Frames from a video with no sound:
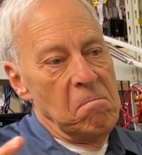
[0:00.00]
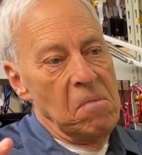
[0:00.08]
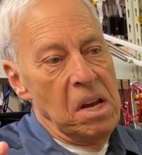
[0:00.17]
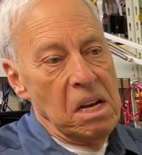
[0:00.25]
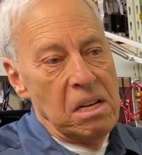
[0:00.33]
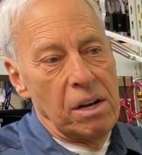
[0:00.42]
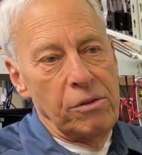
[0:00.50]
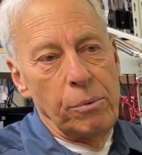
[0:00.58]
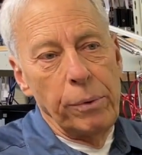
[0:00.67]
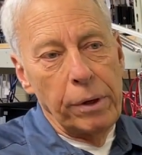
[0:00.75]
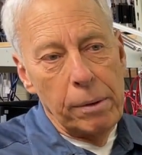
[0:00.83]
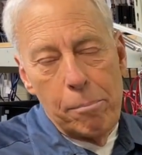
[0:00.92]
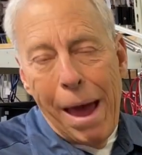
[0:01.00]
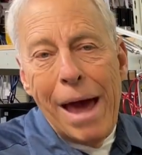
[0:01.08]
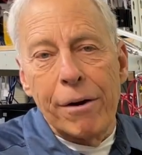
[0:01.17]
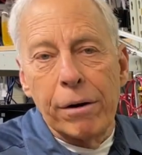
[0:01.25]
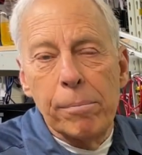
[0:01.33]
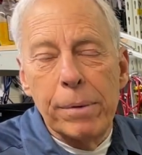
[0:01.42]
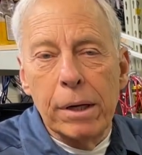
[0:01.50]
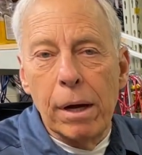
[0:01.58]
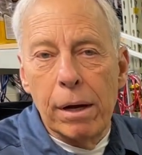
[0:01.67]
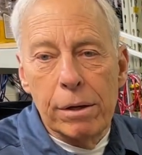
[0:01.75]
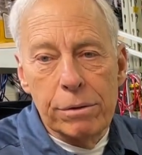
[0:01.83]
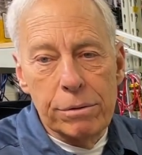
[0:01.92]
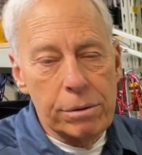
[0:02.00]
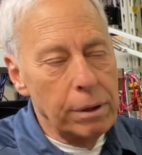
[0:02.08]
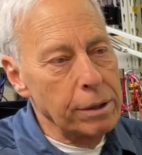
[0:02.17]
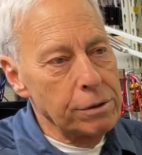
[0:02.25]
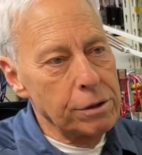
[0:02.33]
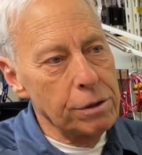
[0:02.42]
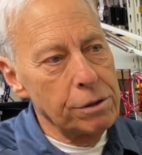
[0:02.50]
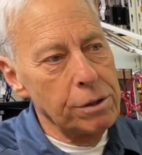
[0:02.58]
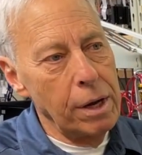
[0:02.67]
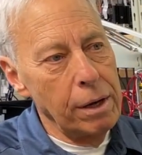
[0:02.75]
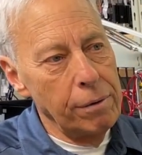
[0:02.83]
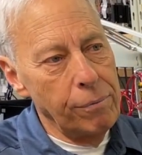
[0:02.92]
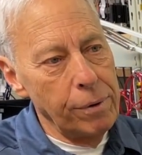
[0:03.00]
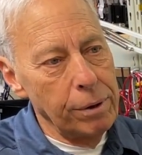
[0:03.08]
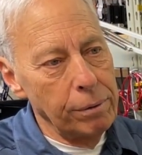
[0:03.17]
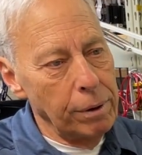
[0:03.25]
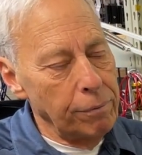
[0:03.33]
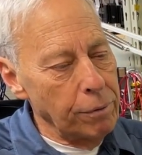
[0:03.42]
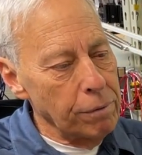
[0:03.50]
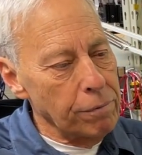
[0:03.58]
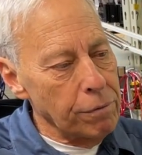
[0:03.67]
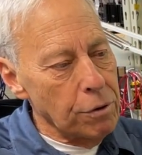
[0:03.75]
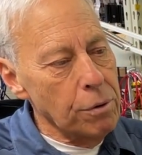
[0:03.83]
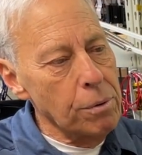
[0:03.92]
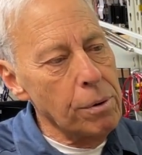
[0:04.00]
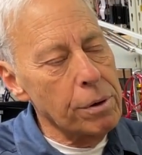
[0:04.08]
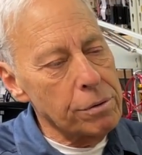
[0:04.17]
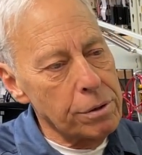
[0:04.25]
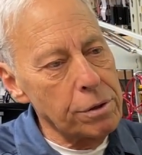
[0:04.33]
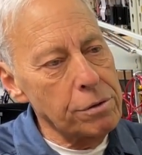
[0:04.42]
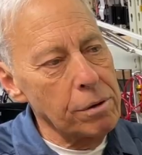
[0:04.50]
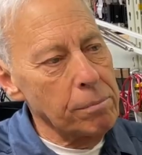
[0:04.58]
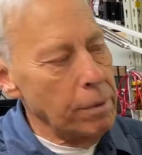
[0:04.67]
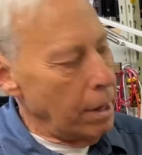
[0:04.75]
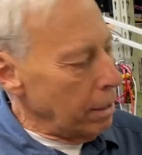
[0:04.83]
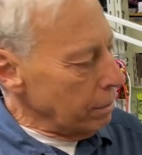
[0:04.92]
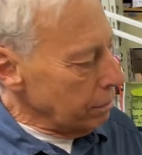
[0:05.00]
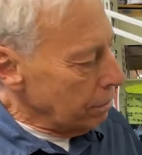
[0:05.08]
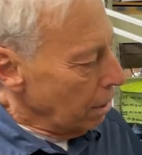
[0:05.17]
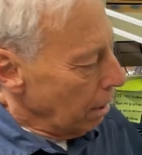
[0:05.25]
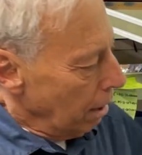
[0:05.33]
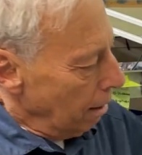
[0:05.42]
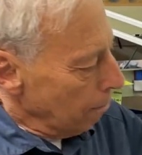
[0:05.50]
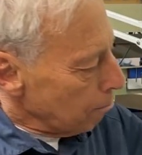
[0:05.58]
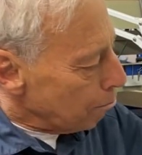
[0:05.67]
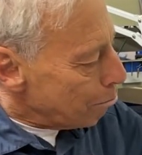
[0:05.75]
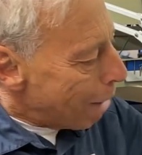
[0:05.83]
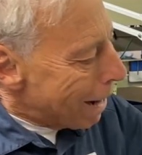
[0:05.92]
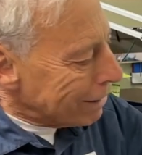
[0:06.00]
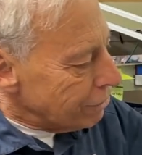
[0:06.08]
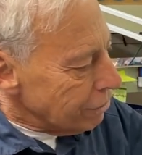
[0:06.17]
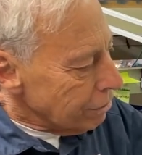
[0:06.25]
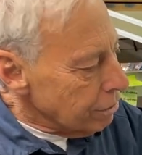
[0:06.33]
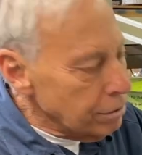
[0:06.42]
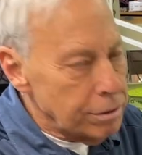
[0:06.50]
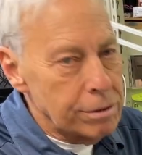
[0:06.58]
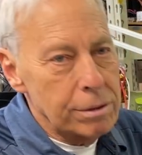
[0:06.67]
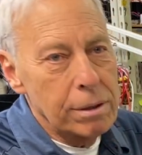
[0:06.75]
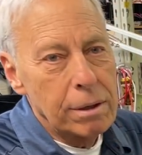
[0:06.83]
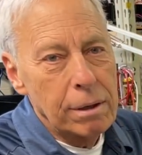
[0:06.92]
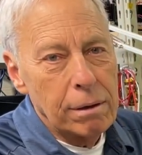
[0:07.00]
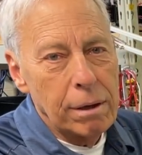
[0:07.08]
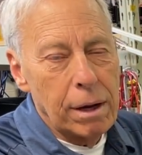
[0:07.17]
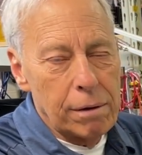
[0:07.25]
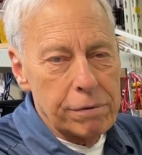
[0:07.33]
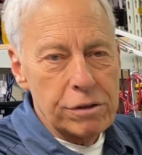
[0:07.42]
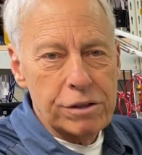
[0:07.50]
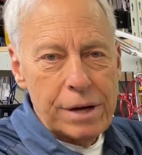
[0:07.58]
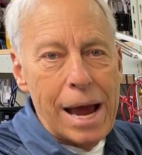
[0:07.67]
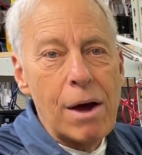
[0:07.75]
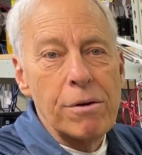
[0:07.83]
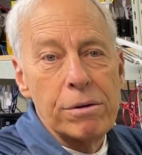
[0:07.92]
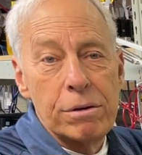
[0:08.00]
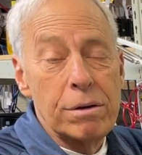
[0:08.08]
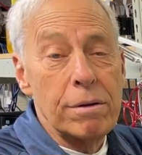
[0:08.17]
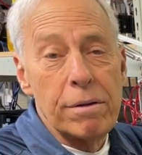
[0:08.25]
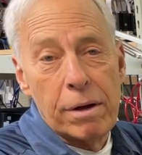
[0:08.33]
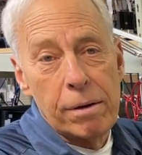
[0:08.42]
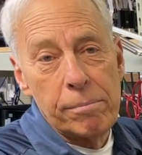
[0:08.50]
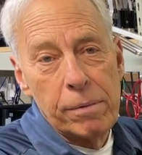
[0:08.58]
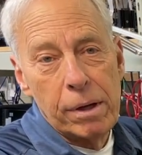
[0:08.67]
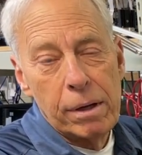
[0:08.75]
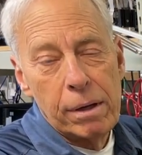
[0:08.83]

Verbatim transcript: it doesn't really matter because let's just say if we, if we view a system as boxes that have a sound to them,